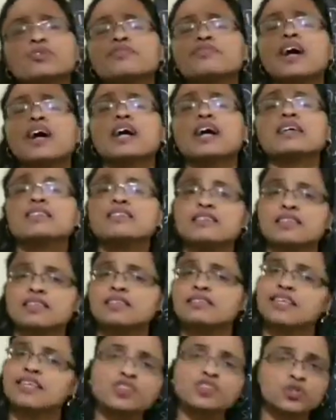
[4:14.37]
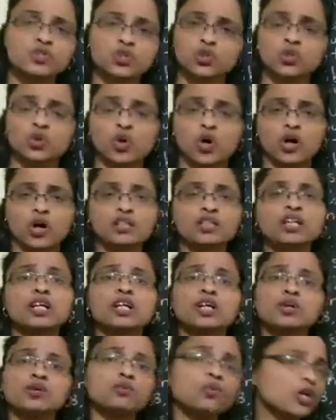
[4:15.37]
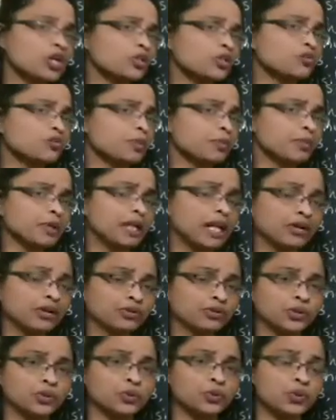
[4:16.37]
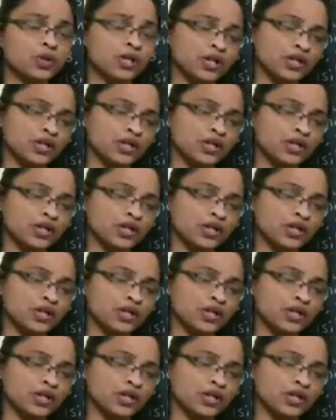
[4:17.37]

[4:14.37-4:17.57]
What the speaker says: 5, 6 and so on, what you people have to do?